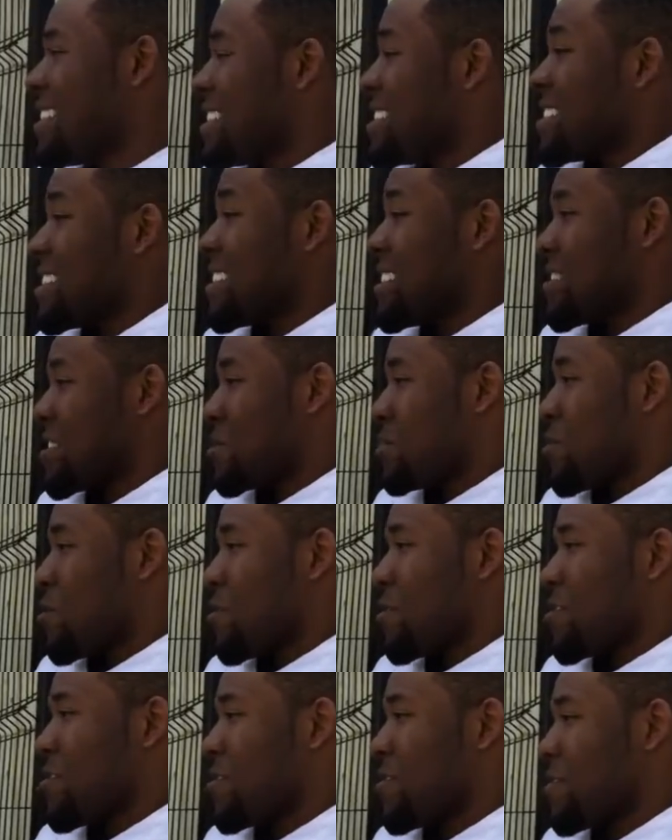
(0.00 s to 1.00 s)
he's getting
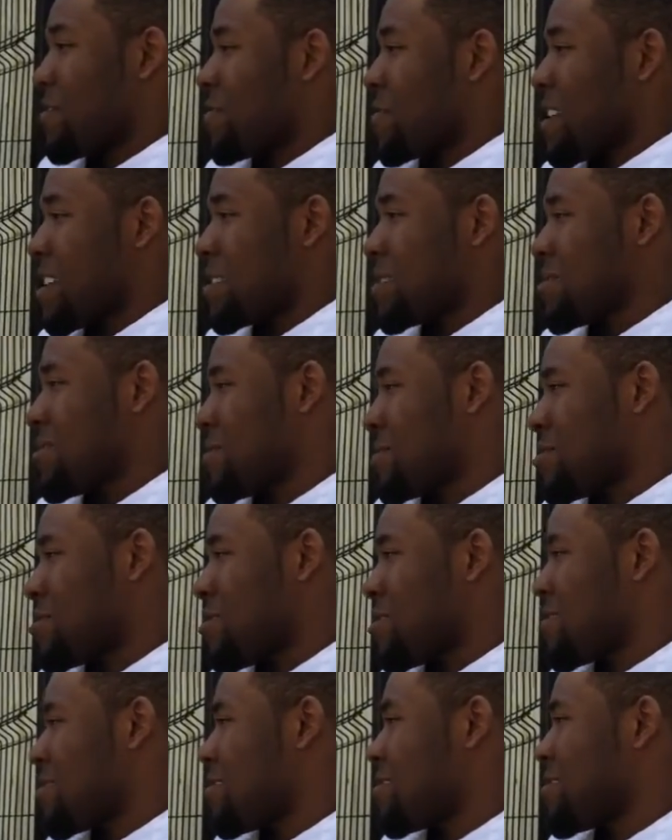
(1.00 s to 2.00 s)
smarter and faster and
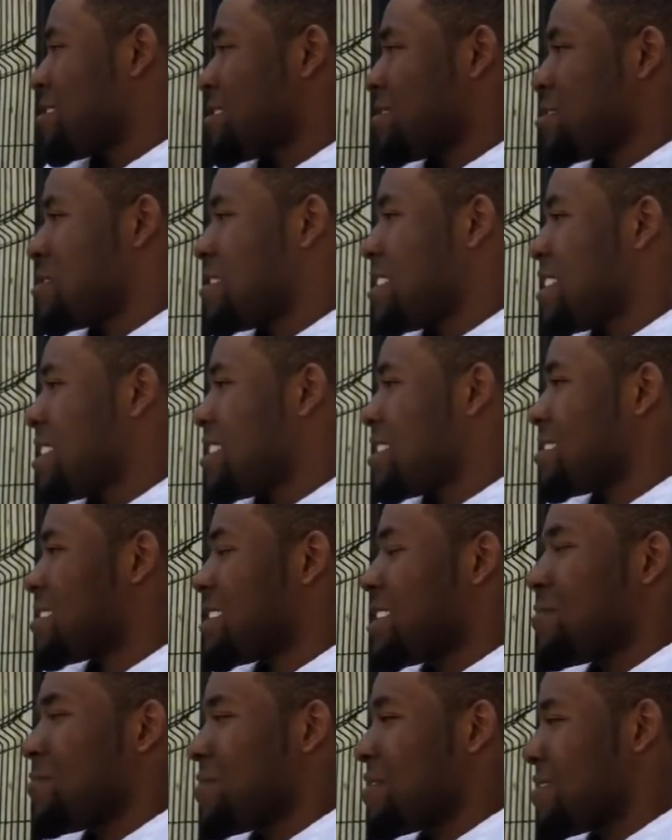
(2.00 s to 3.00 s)
stronger each day.
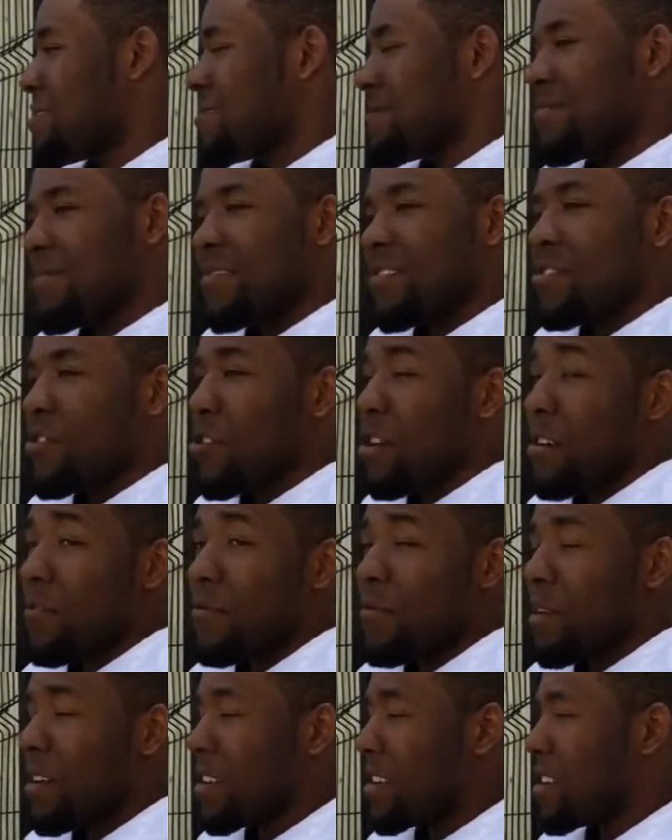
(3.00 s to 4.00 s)
Same with, you know,
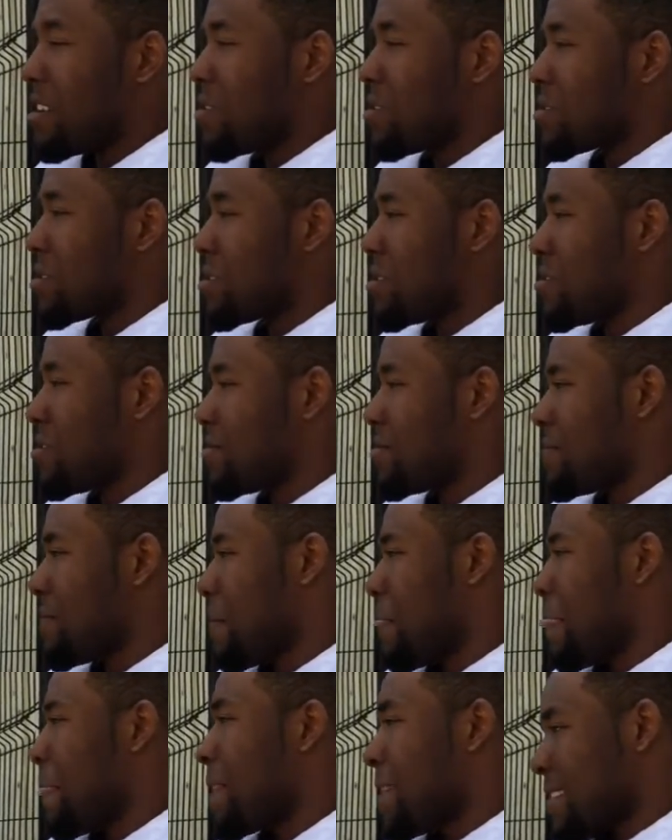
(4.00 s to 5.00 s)
everybody else. So
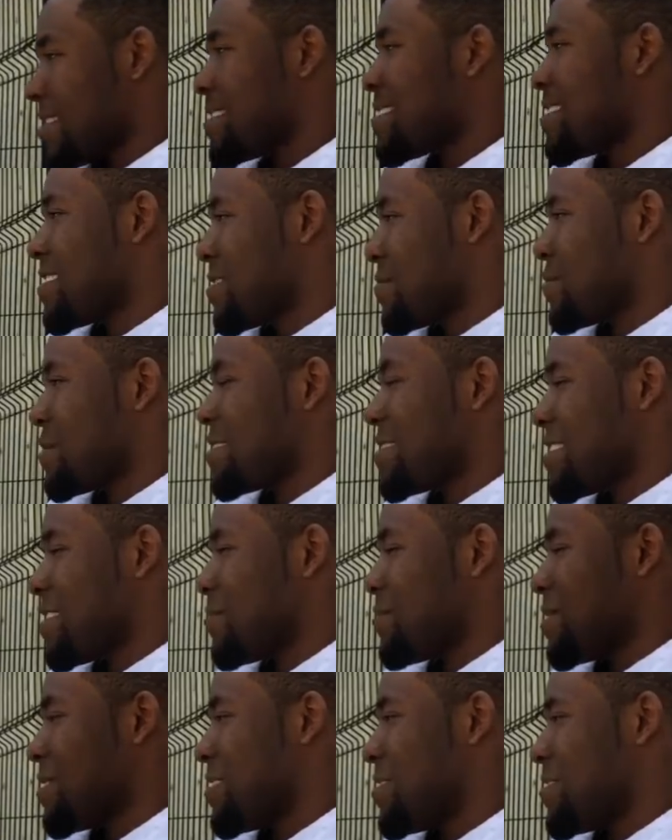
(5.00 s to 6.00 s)
it's
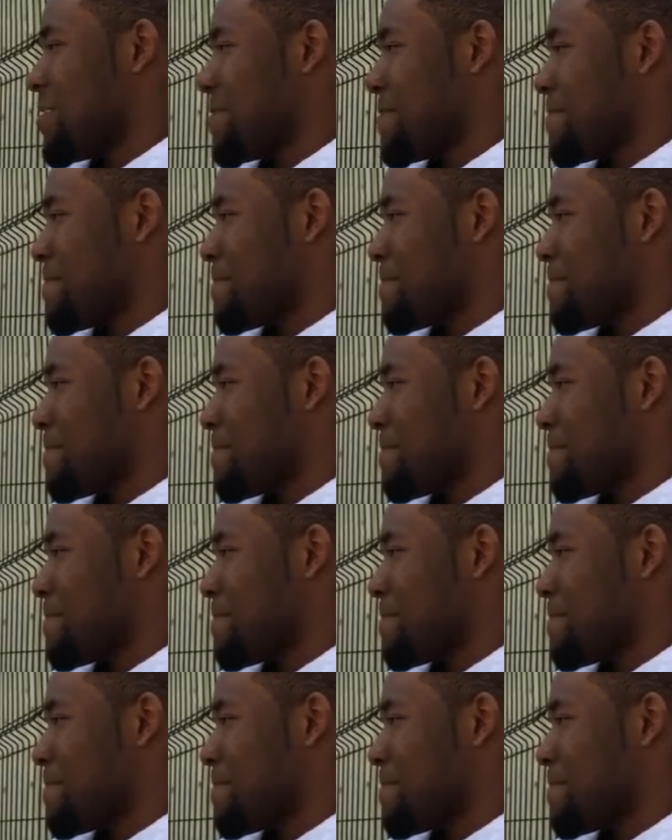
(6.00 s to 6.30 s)
gonna be good.